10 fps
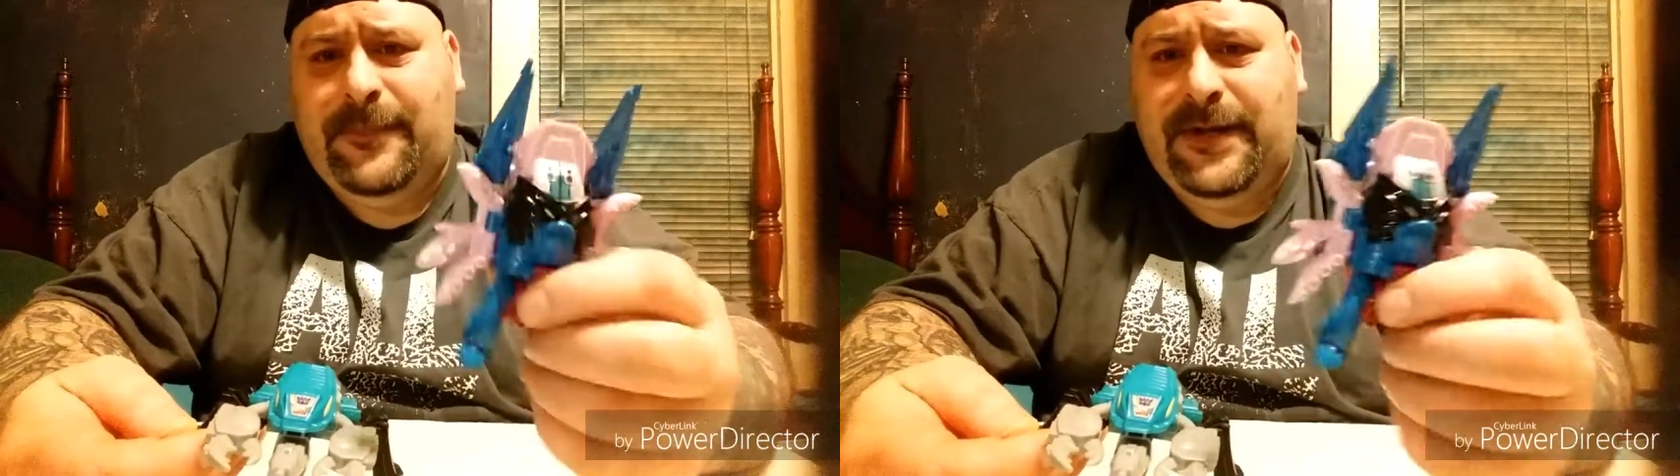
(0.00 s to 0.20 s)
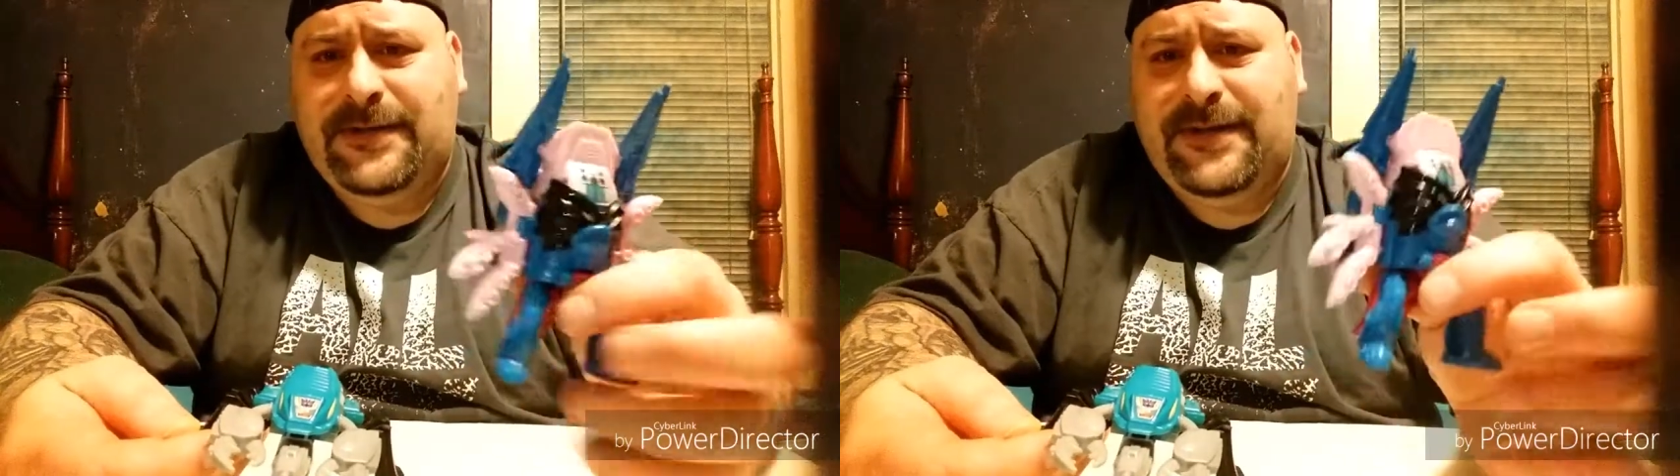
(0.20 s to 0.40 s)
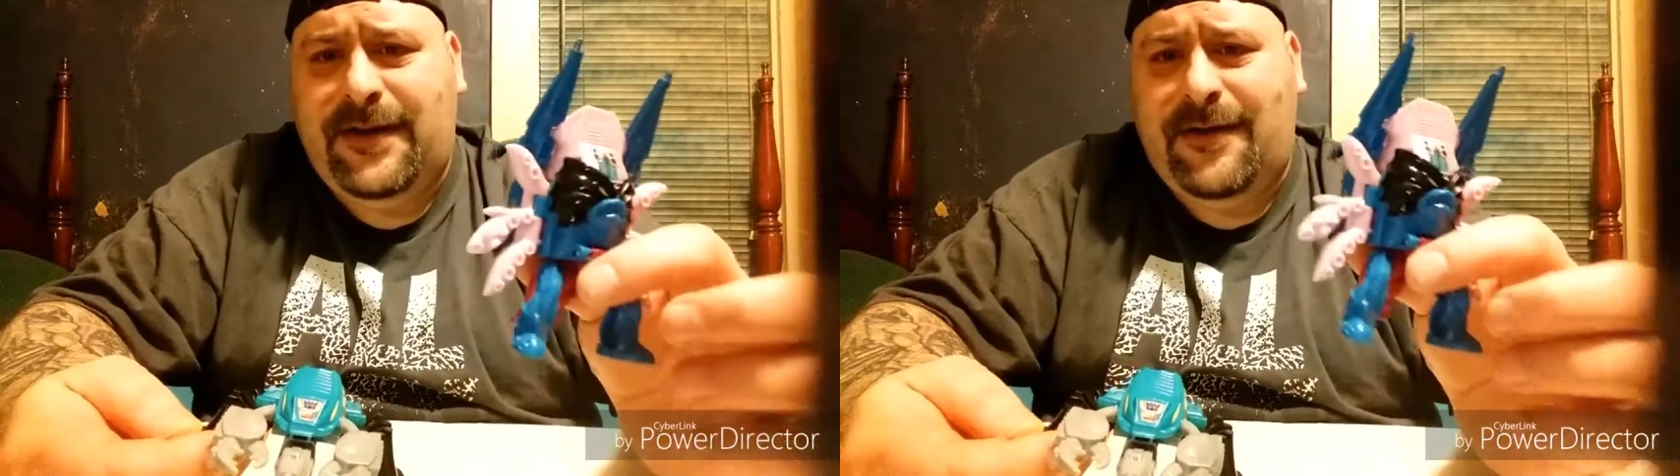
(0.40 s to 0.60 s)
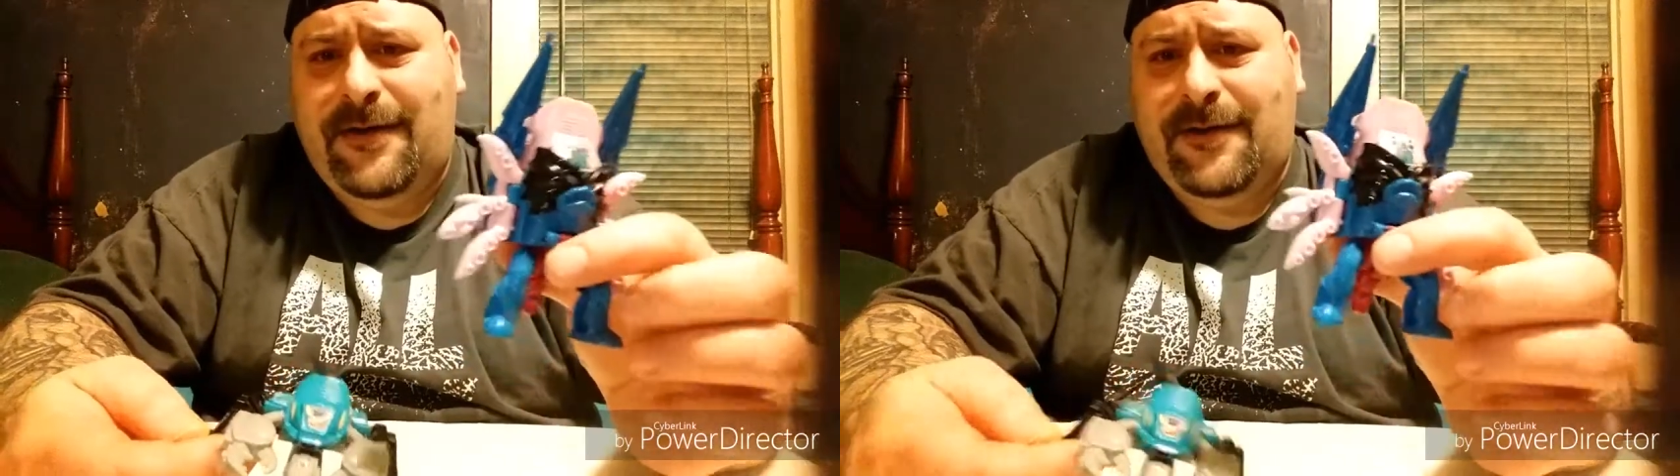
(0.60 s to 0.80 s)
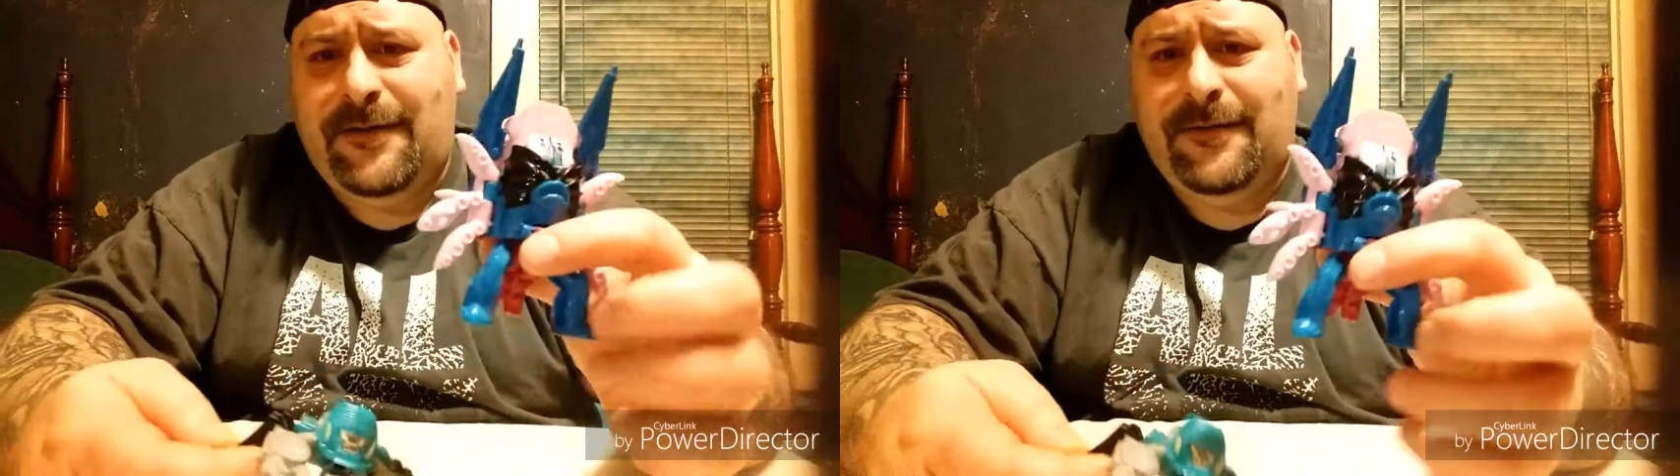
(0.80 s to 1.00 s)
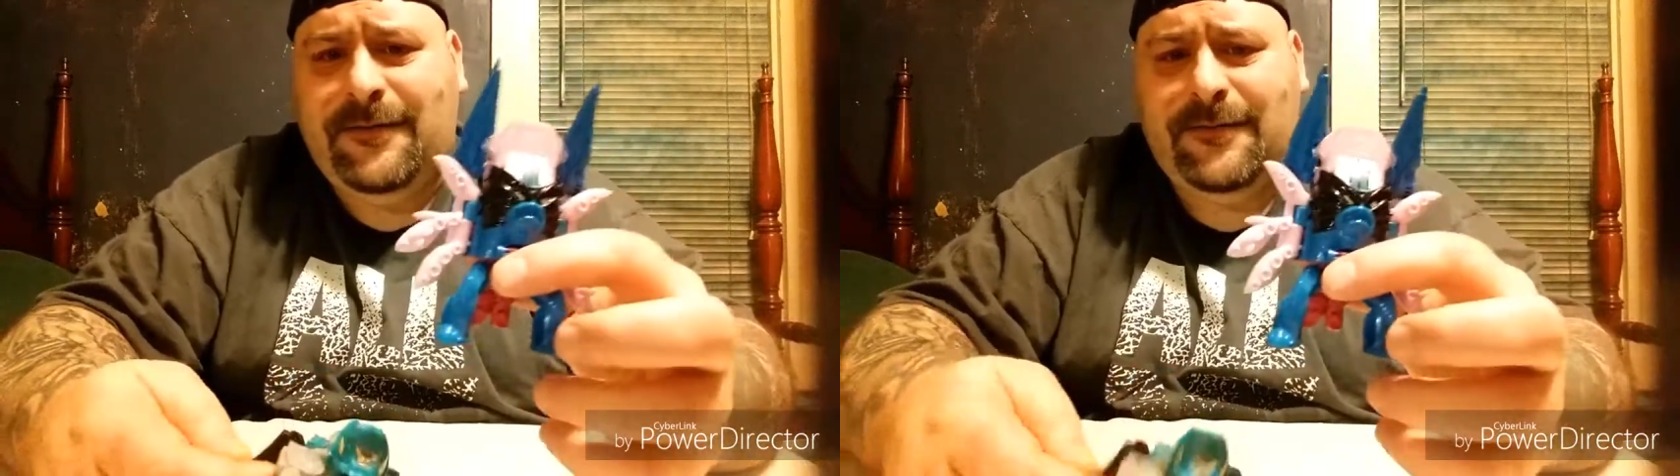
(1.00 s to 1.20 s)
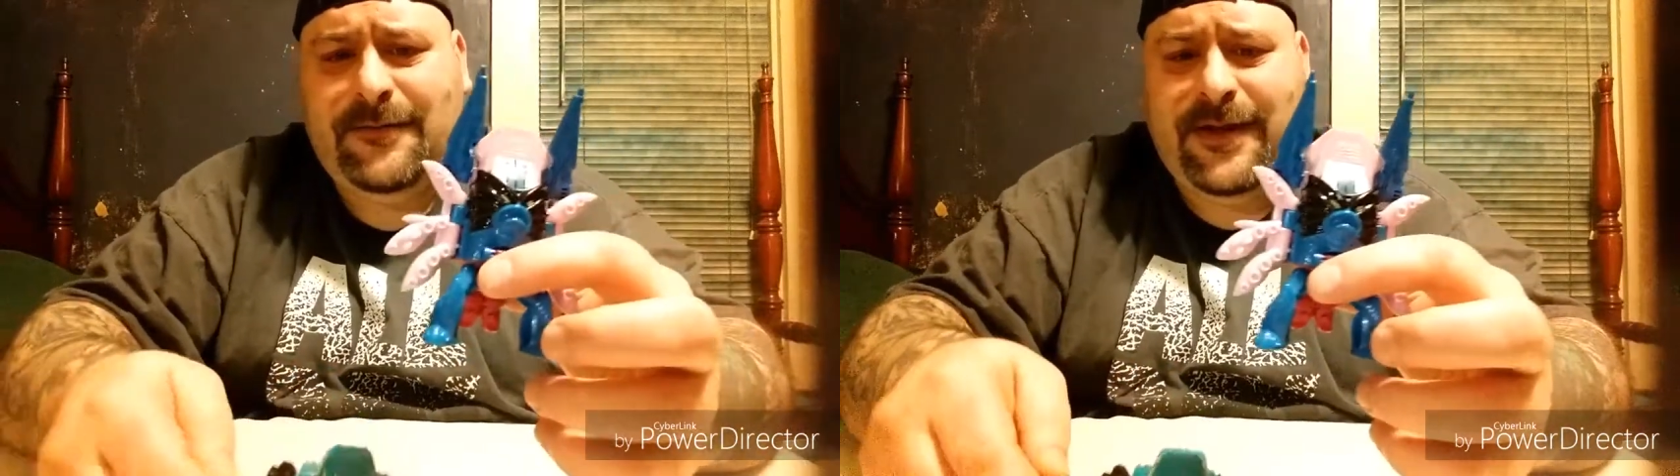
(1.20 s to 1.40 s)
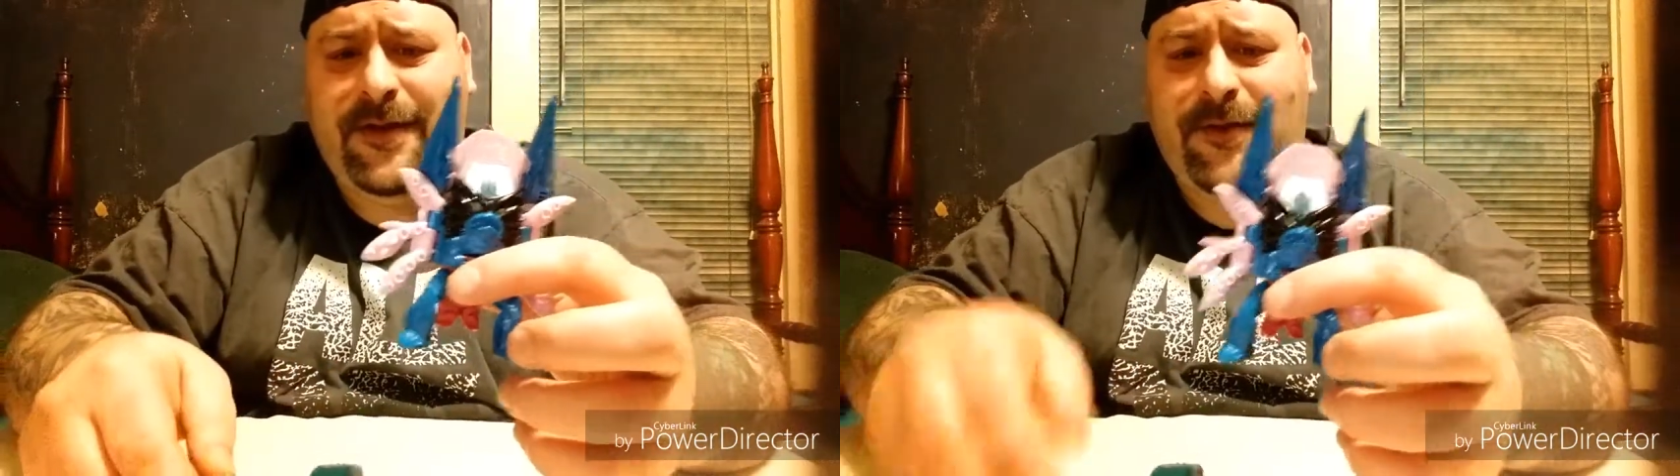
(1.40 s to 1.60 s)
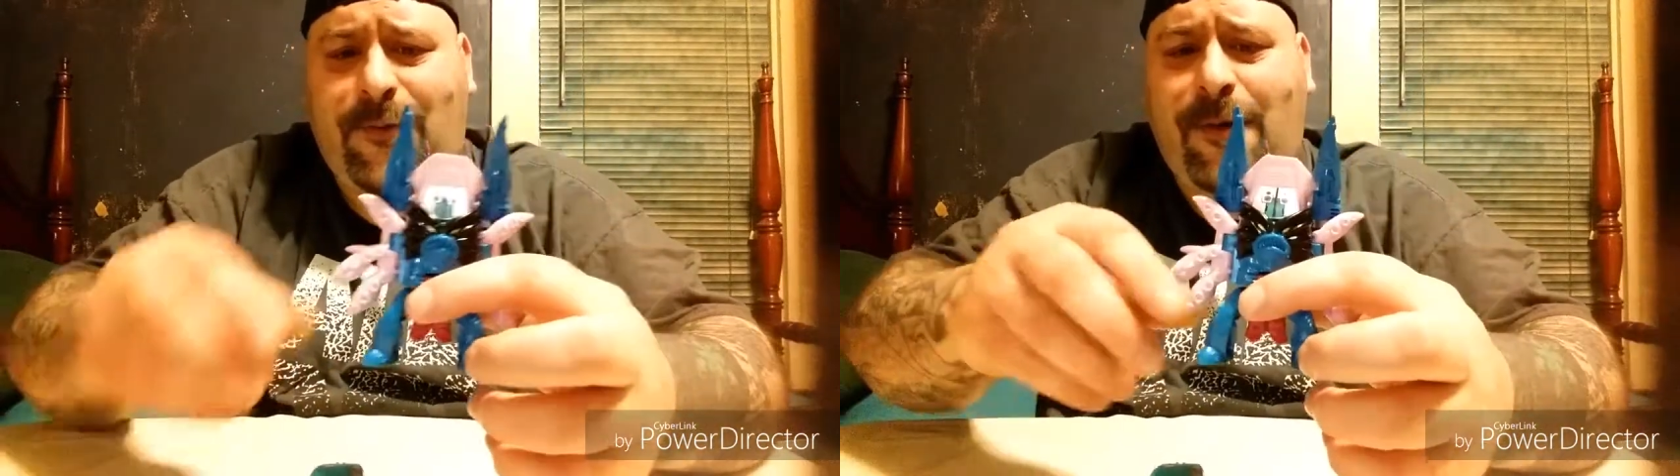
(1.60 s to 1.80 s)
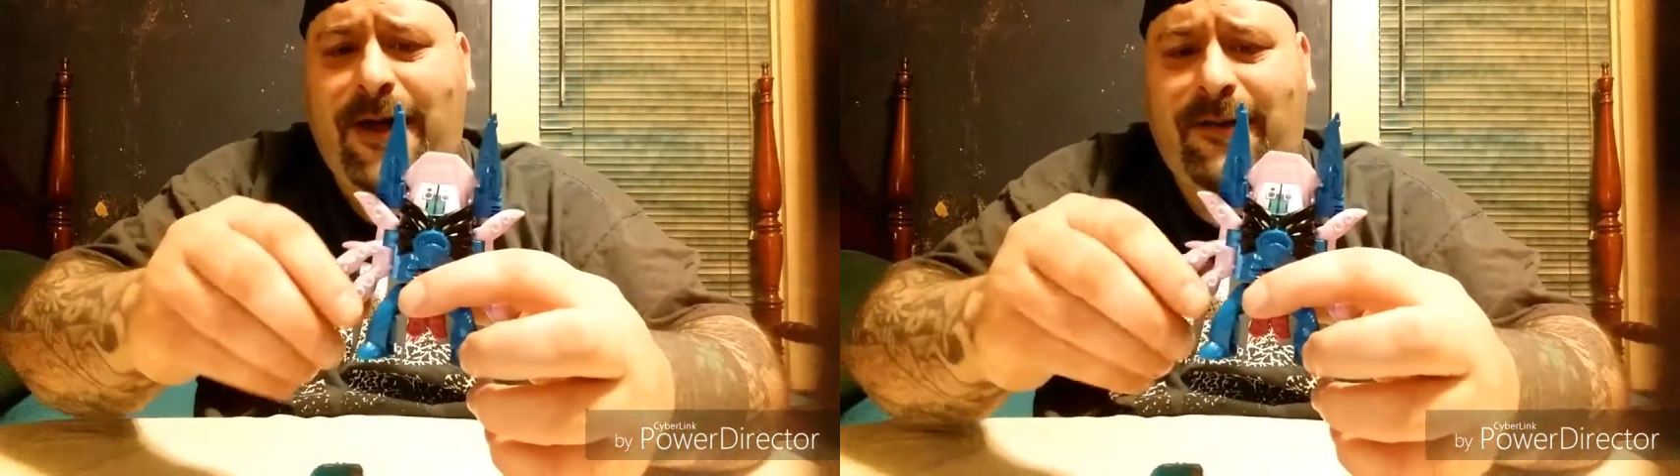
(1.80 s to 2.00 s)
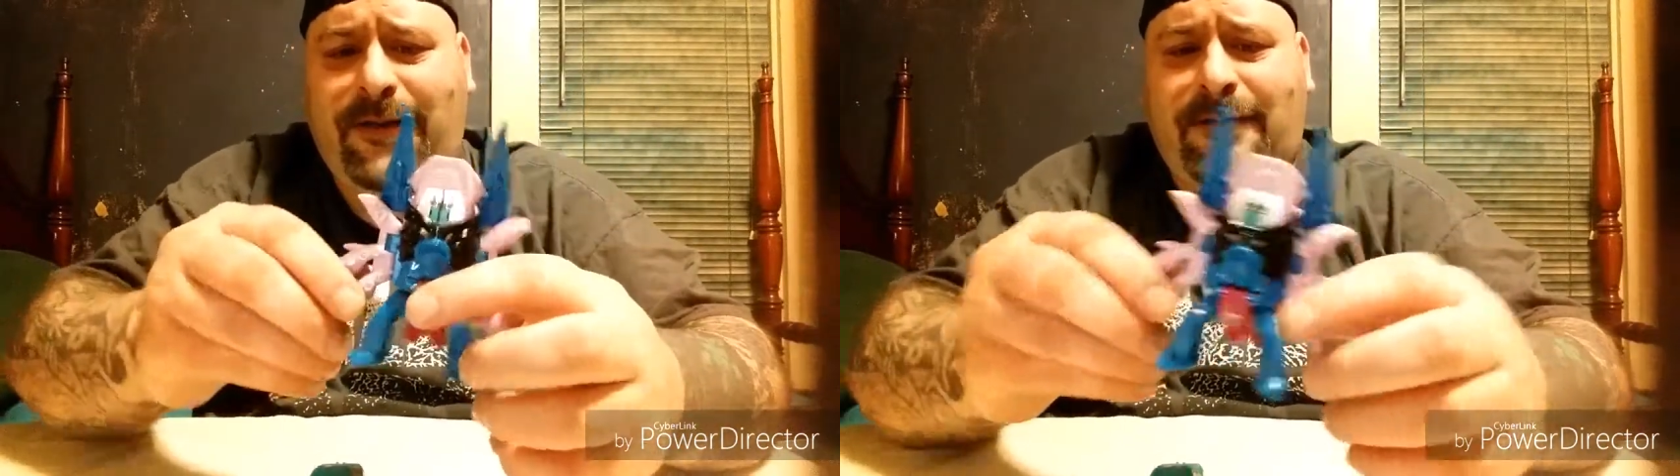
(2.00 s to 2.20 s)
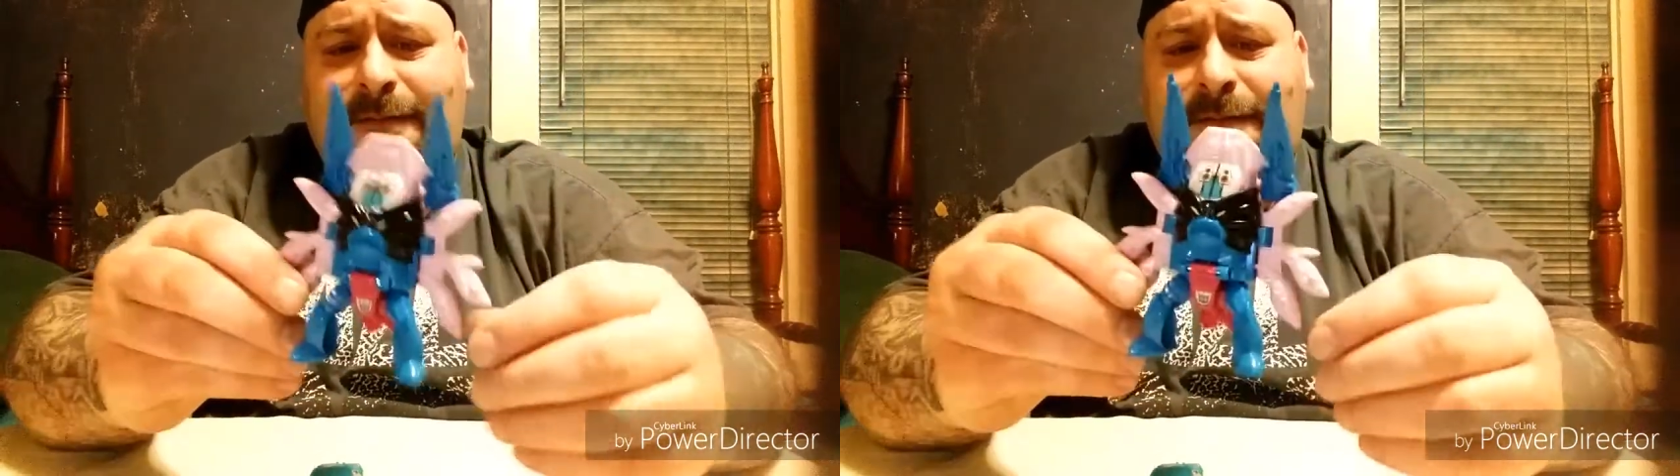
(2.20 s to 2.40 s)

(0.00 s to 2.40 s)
Because they are quite